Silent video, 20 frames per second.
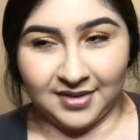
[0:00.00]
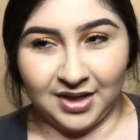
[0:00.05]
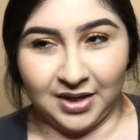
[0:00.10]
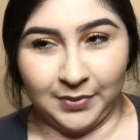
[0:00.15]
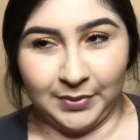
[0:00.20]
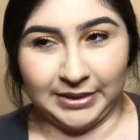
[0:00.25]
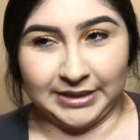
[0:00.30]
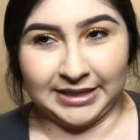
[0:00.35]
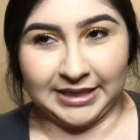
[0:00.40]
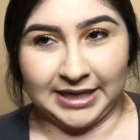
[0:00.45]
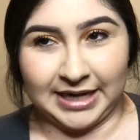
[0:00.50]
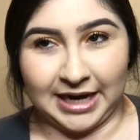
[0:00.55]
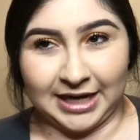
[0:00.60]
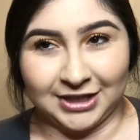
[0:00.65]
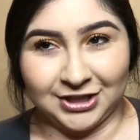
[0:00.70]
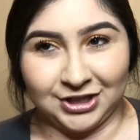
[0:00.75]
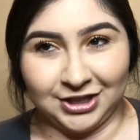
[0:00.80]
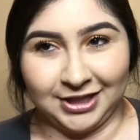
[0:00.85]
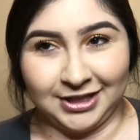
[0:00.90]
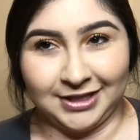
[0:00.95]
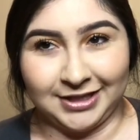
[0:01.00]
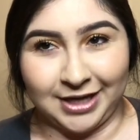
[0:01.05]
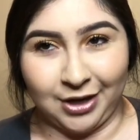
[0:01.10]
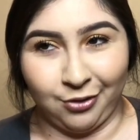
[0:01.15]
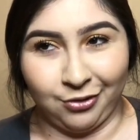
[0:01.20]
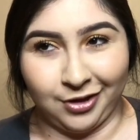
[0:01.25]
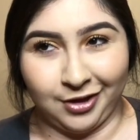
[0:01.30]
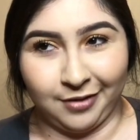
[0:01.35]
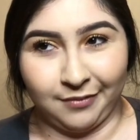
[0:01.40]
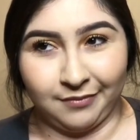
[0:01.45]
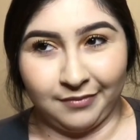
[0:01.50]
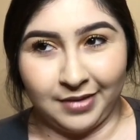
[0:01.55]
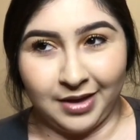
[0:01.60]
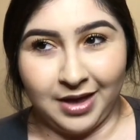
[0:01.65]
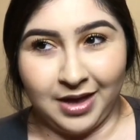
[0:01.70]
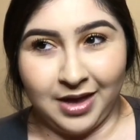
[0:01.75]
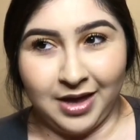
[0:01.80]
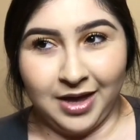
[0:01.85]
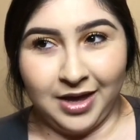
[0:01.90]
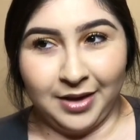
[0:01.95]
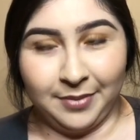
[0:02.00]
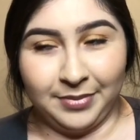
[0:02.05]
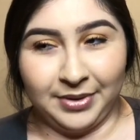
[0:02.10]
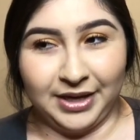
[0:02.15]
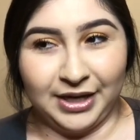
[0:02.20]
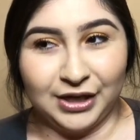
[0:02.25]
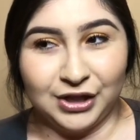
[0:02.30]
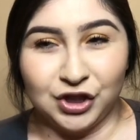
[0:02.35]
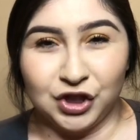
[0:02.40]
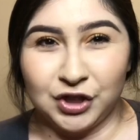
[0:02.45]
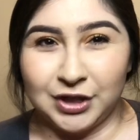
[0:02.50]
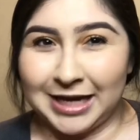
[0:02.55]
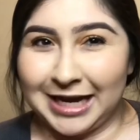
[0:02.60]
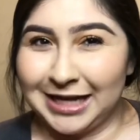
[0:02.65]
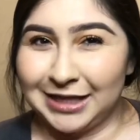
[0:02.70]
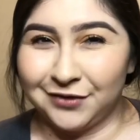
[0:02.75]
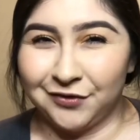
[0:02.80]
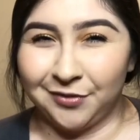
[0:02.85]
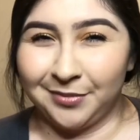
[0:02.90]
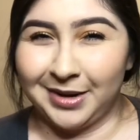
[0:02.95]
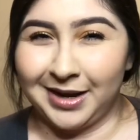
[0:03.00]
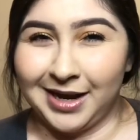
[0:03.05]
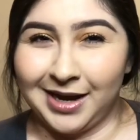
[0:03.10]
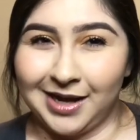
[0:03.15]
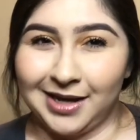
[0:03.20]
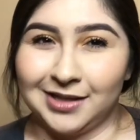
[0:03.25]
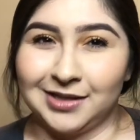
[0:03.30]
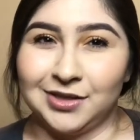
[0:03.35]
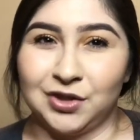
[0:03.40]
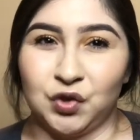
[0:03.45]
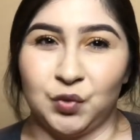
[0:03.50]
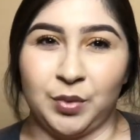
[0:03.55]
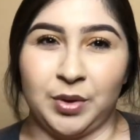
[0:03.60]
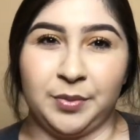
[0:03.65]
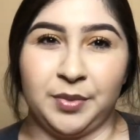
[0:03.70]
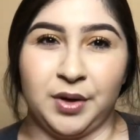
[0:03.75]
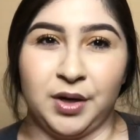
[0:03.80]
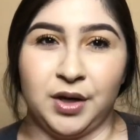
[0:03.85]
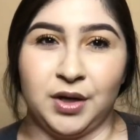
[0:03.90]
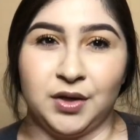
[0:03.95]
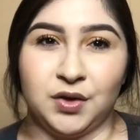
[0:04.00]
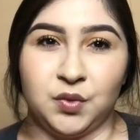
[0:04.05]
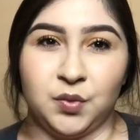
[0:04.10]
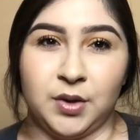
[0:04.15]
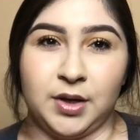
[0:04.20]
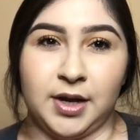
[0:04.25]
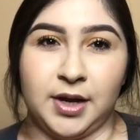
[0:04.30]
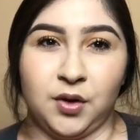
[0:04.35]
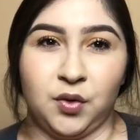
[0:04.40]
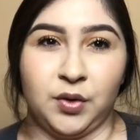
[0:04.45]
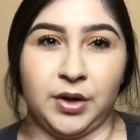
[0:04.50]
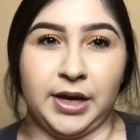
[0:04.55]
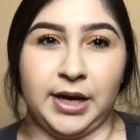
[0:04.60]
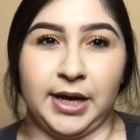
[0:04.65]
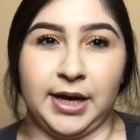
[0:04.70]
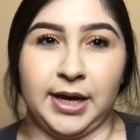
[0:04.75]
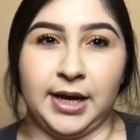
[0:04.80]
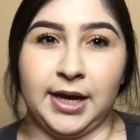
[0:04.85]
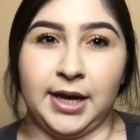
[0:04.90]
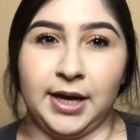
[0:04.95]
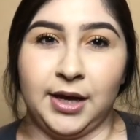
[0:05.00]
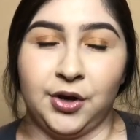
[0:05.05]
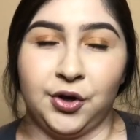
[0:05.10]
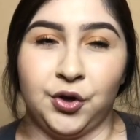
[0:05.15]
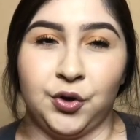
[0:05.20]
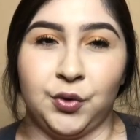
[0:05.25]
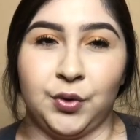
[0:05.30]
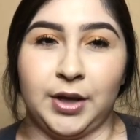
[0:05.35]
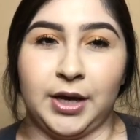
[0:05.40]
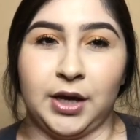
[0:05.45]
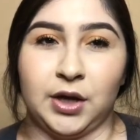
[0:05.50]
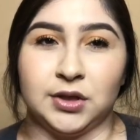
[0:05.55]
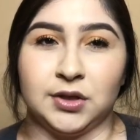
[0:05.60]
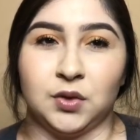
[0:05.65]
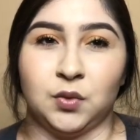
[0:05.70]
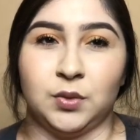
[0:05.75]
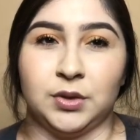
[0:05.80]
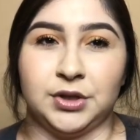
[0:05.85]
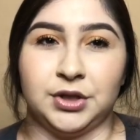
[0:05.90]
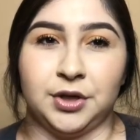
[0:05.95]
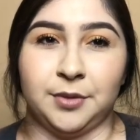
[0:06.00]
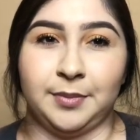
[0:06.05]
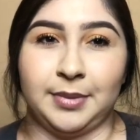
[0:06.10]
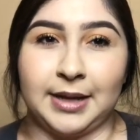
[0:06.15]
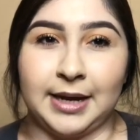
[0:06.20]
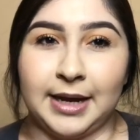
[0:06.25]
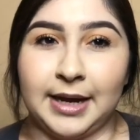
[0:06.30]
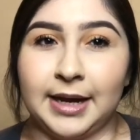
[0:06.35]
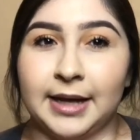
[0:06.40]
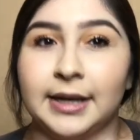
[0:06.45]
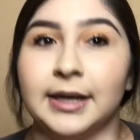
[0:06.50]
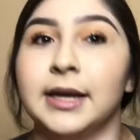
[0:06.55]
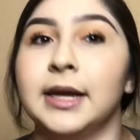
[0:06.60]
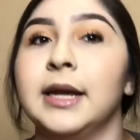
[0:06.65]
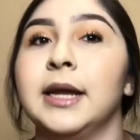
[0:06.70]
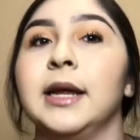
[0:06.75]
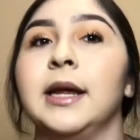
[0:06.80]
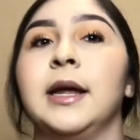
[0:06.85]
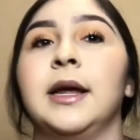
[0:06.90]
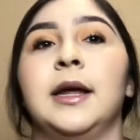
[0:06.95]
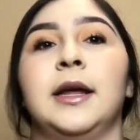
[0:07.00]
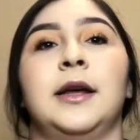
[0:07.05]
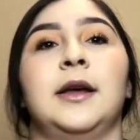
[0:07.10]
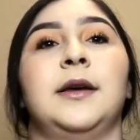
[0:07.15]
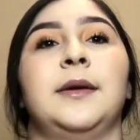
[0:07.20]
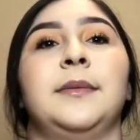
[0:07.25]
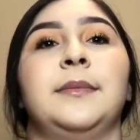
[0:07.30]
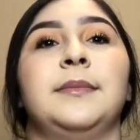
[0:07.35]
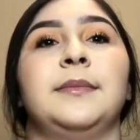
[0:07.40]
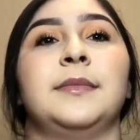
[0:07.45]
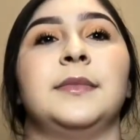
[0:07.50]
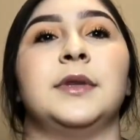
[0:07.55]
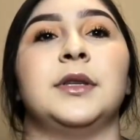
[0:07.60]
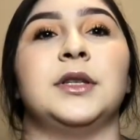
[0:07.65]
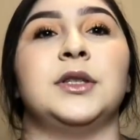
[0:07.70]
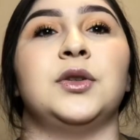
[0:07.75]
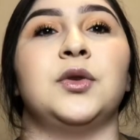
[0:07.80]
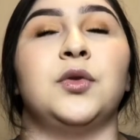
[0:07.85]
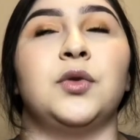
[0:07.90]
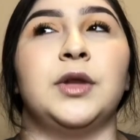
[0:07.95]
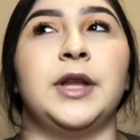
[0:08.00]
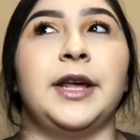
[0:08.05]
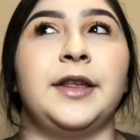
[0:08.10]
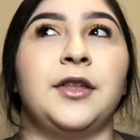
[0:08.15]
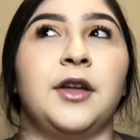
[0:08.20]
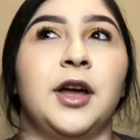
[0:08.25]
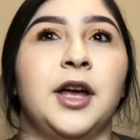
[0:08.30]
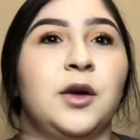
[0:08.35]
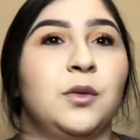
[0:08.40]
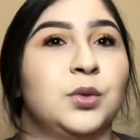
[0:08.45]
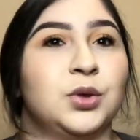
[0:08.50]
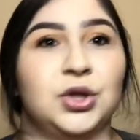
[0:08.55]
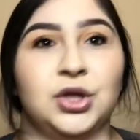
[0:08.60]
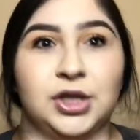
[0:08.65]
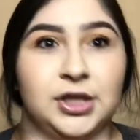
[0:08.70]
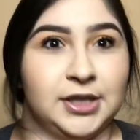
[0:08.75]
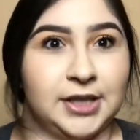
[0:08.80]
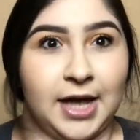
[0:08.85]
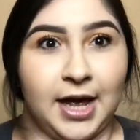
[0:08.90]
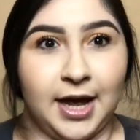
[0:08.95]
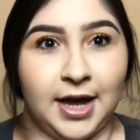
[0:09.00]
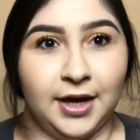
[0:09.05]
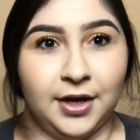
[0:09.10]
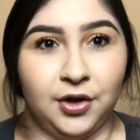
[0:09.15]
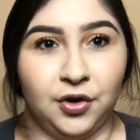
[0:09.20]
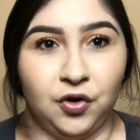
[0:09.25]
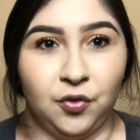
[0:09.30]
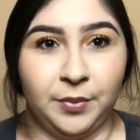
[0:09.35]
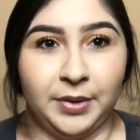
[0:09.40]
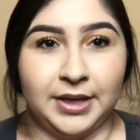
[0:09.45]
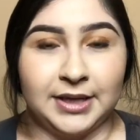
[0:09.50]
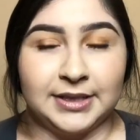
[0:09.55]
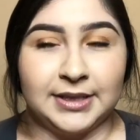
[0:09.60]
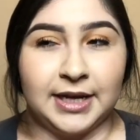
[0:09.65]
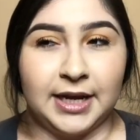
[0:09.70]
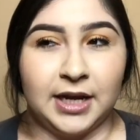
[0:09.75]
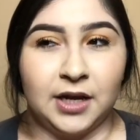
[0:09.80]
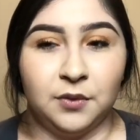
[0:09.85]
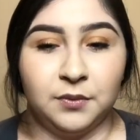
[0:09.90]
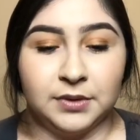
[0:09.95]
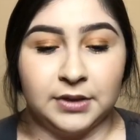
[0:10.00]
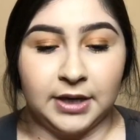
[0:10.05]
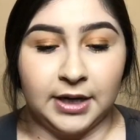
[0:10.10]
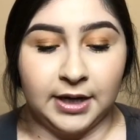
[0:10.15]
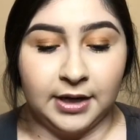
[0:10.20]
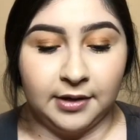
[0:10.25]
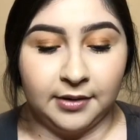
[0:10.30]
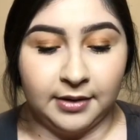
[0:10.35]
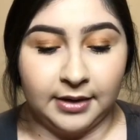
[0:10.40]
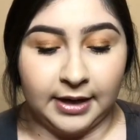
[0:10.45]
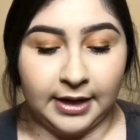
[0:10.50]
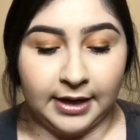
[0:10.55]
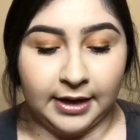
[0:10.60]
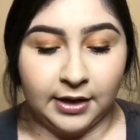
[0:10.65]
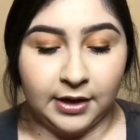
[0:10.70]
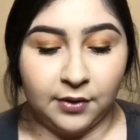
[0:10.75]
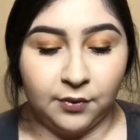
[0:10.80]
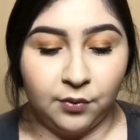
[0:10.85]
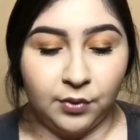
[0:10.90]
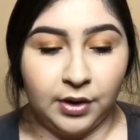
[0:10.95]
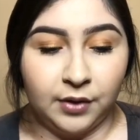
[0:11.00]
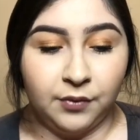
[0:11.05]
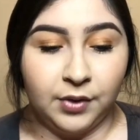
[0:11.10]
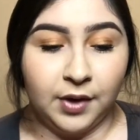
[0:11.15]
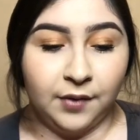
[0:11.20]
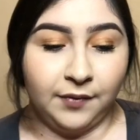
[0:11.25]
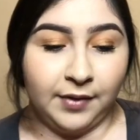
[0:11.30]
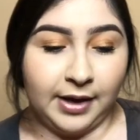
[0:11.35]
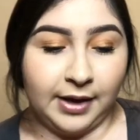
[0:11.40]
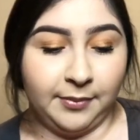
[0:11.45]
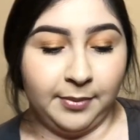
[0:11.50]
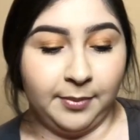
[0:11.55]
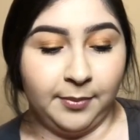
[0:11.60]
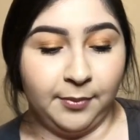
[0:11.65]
actually tell them. But he just asked for my hand, so my parents were like, okay, like, so what's your plan? So they thought it was just that, because Diana was kind of like, so what if I